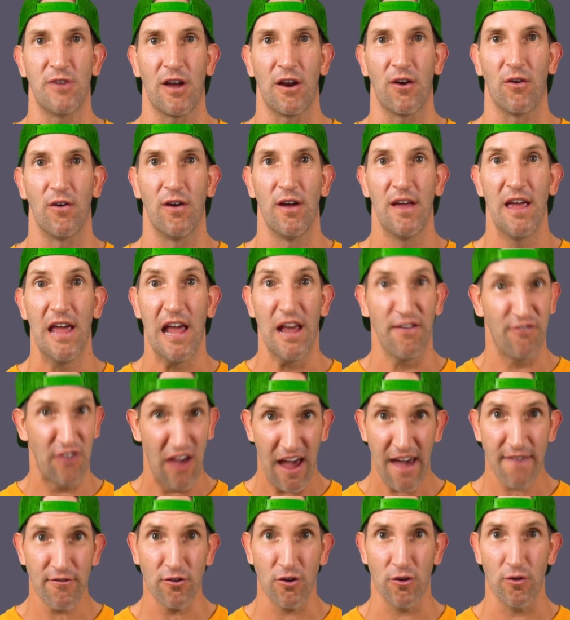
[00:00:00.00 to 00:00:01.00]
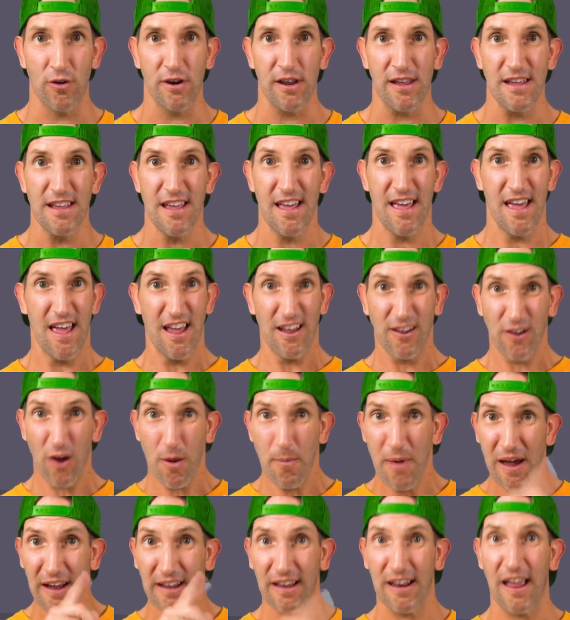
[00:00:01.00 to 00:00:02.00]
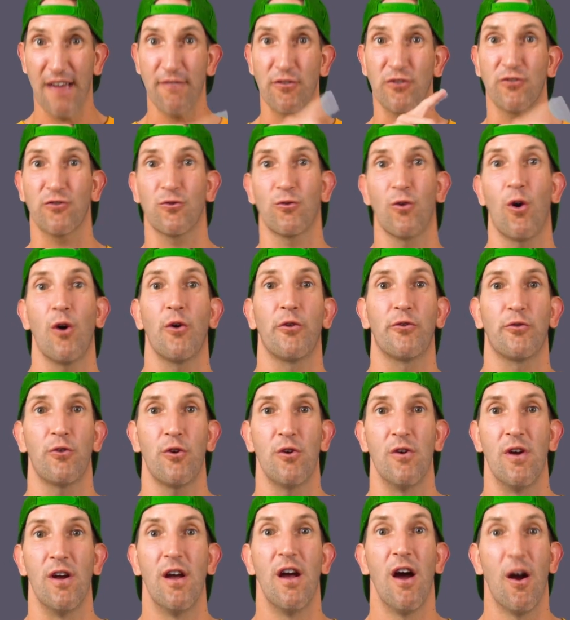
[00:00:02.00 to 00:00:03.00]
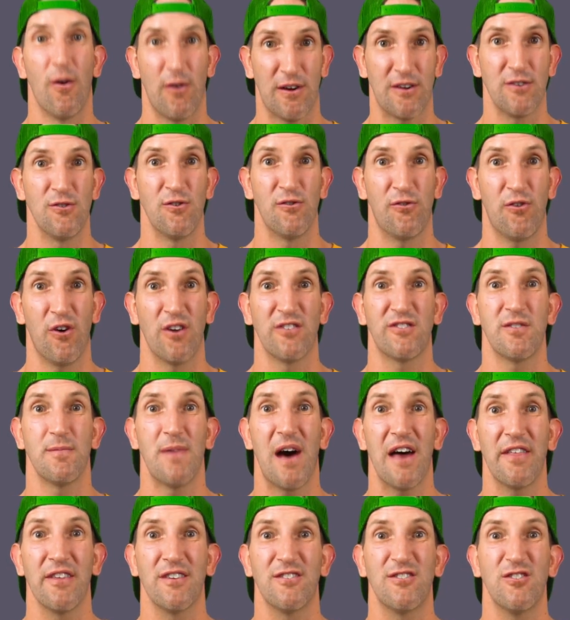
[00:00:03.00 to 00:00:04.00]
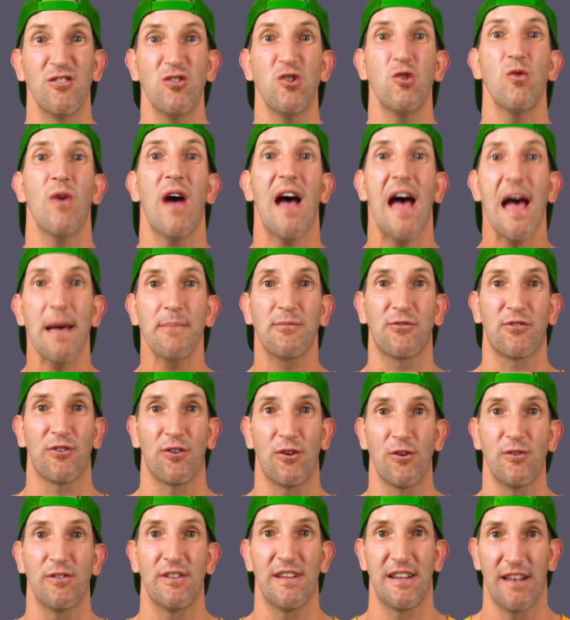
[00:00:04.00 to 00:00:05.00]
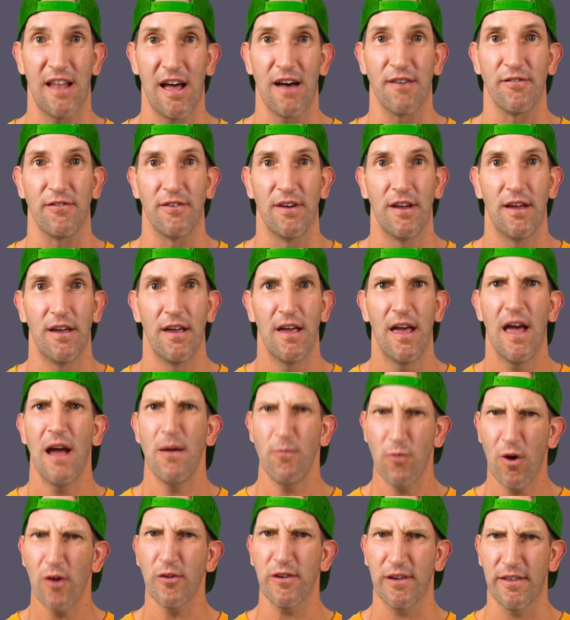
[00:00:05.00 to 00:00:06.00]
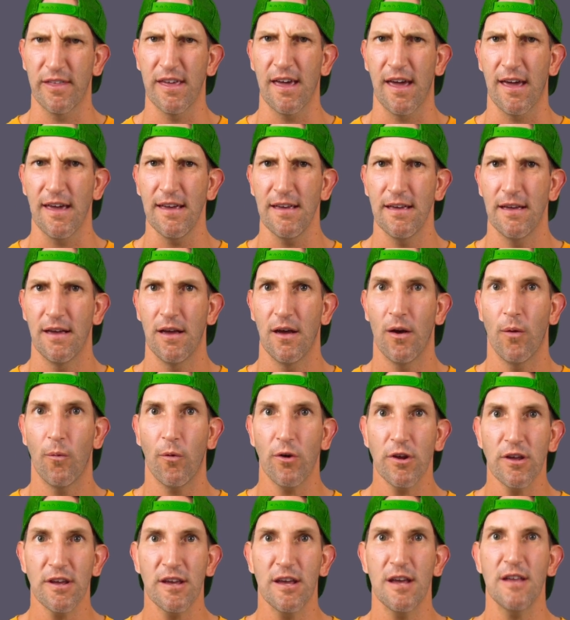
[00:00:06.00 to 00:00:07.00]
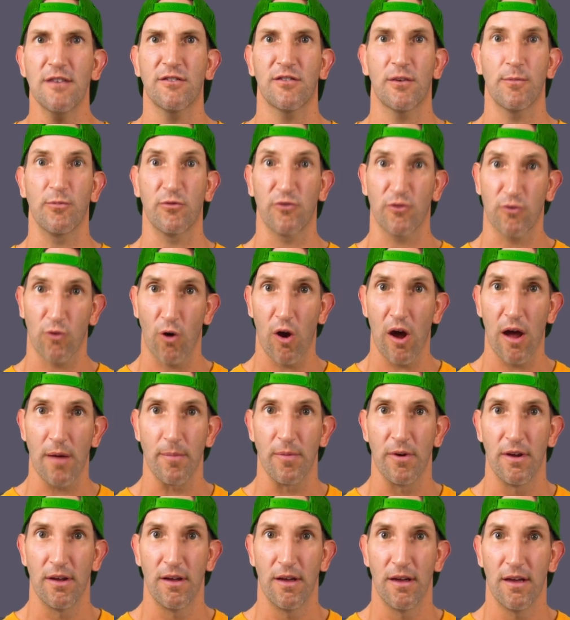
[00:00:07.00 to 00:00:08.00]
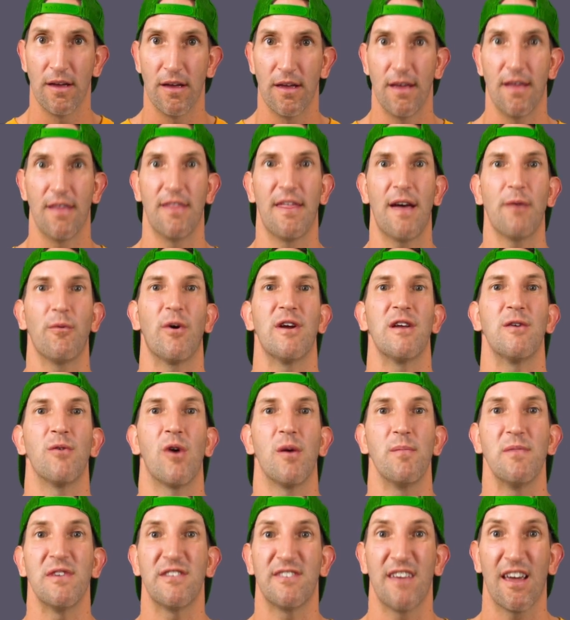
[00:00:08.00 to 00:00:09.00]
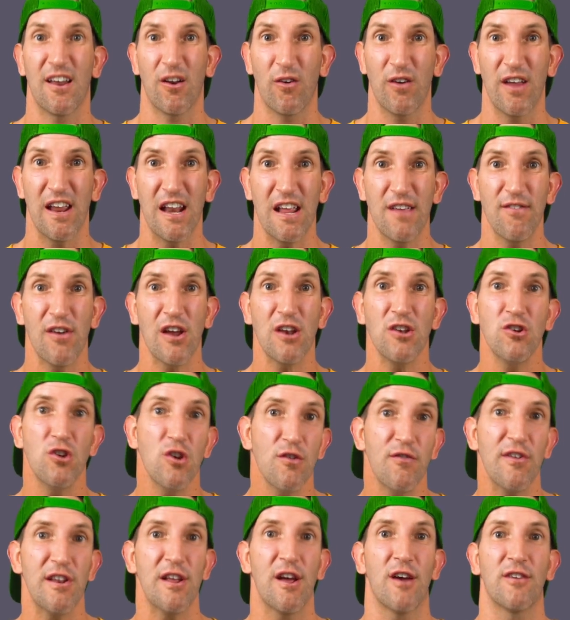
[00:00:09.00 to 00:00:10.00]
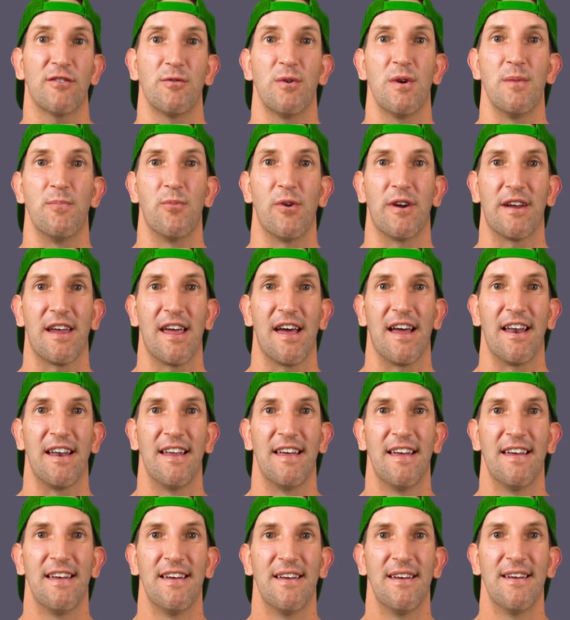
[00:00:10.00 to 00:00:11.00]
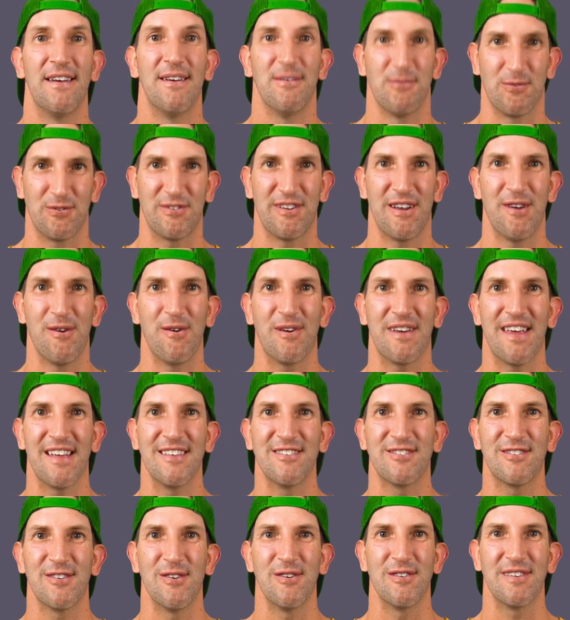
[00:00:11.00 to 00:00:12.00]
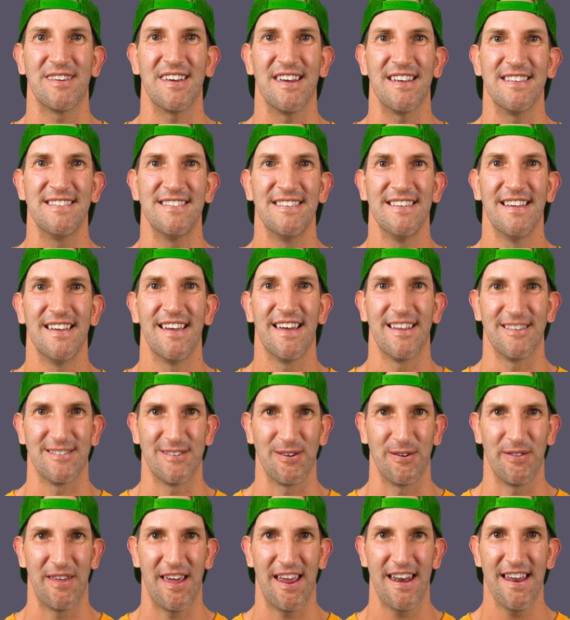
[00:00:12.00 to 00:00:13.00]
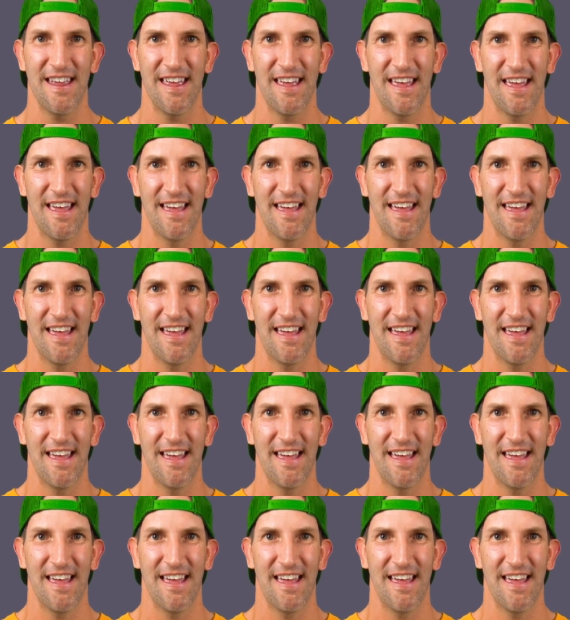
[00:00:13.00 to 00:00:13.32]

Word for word: channel? If you haven't already, go back and have a scroll through. I reckon you'll find some others that you absolutely love. And while you're there, why don't you hit subscribe? That way you won't miss out on any of our new videos that we bring out. We'll see you again soon, kids. Until then,